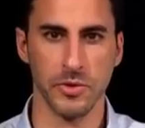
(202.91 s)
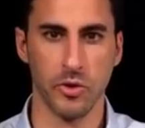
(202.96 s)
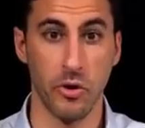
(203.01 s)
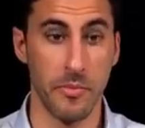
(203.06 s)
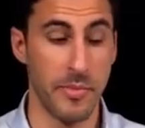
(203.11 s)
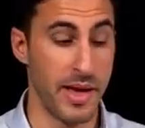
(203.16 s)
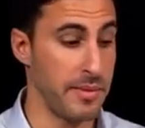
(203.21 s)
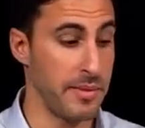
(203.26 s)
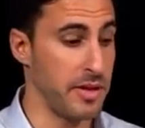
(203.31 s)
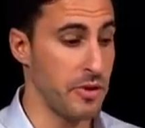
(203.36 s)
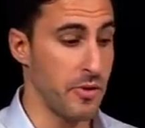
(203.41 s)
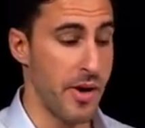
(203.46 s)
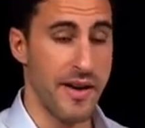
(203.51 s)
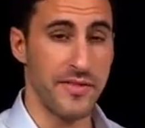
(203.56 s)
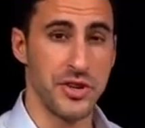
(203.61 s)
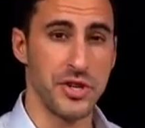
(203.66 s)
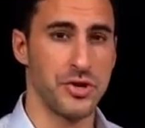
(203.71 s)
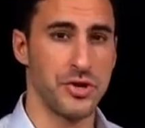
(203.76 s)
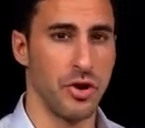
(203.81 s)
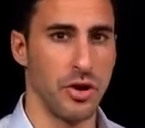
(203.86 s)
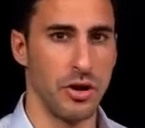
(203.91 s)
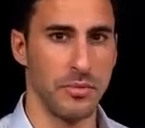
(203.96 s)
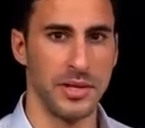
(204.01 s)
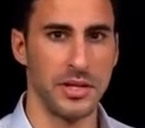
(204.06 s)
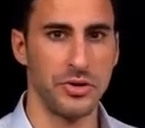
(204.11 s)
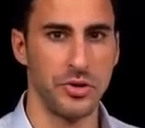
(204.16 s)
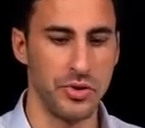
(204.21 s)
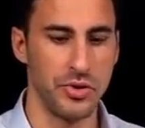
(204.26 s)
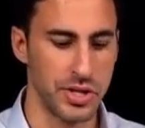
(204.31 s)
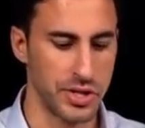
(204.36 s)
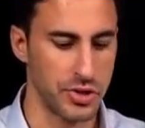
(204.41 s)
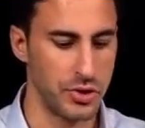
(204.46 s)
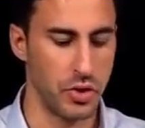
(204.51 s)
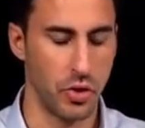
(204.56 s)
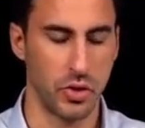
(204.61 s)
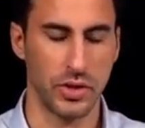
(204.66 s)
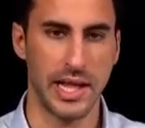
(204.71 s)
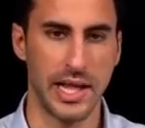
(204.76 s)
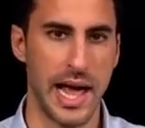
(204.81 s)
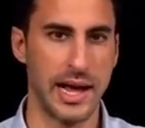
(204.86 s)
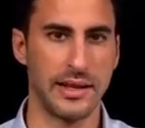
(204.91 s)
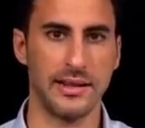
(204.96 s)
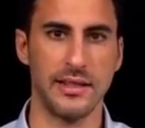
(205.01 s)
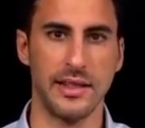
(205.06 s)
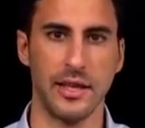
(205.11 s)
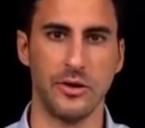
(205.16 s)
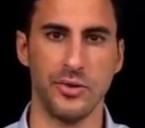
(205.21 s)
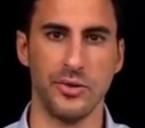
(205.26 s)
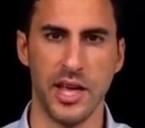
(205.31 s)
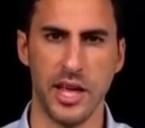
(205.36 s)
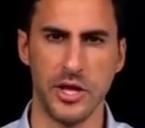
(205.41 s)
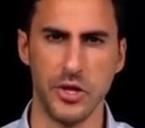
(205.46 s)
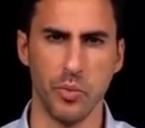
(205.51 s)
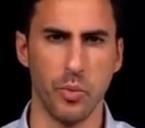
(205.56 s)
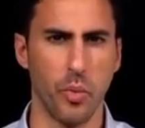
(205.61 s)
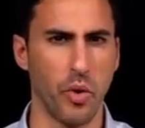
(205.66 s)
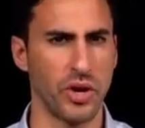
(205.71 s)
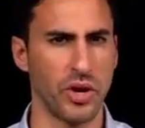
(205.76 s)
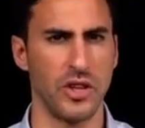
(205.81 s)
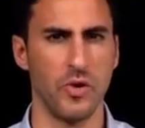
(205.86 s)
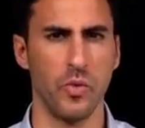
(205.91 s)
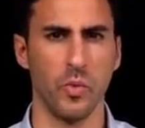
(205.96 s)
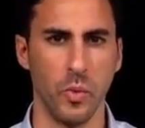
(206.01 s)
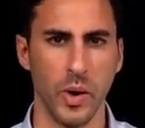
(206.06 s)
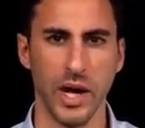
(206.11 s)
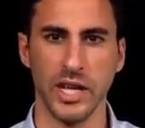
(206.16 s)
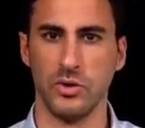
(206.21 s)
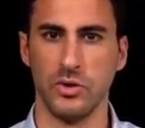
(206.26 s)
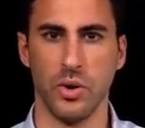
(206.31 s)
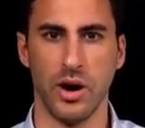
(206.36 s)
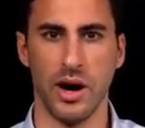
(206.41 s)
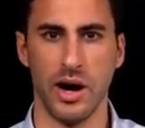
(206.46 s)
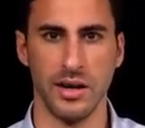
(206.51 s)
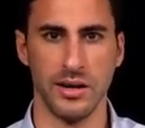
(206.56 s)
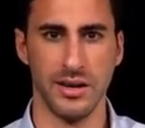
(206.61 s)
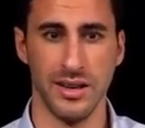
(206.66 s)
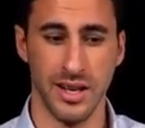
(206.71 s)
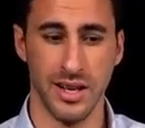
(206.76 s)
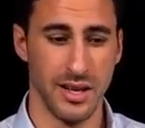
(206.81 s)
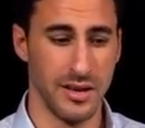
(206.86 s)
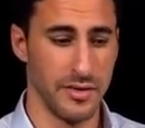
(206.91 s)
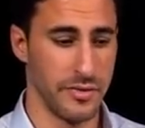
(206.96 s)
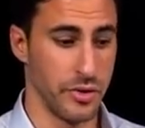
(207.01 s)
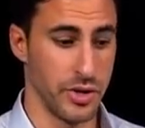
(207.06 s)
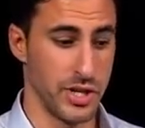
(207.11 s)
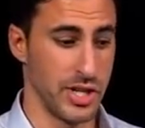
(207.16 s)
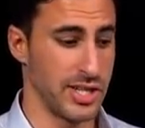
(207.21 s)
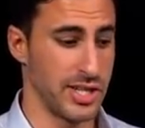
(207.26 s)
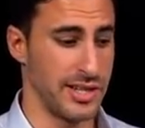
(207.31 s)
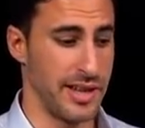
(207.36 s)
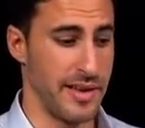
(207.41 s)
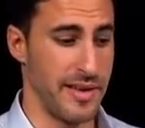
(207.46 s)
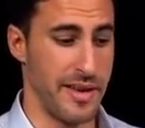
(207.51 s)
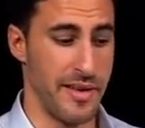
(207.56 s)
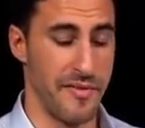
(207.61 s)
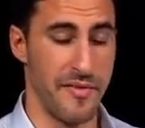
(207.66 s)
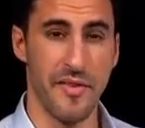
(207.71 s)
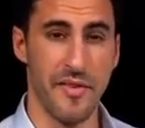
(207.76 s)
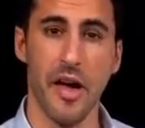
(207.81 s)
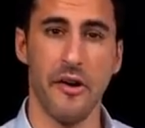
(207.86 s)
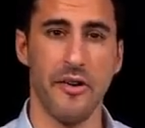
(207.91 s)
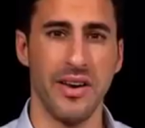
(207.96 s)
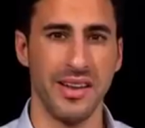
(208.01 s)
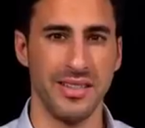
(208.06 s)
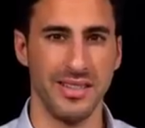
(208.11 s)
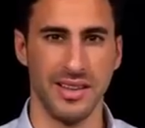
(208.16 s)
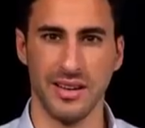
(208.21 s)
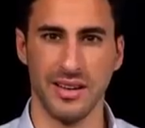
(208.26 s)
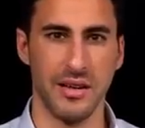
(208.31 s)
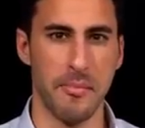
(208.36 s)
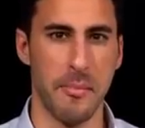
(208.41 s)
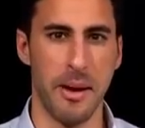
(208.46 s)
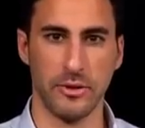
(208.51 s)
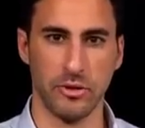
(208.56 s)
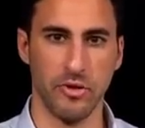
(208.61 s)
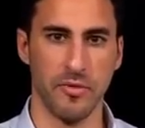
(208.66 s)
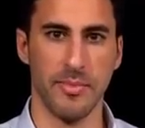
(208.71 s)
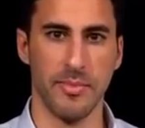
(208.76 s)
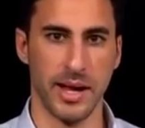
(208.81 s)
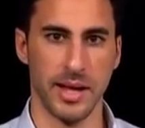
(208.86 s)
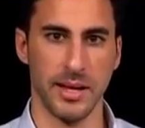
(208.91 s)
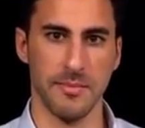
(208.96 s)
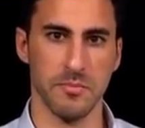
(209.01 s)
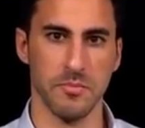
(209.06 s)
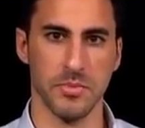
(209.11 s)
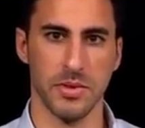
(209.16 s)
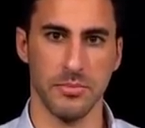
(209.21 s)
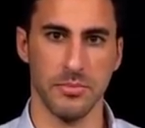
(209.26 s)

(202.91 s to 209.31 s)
or maybe you have a job that you just don't like the day-to-day and you're working way too hard for just a very little amount of money,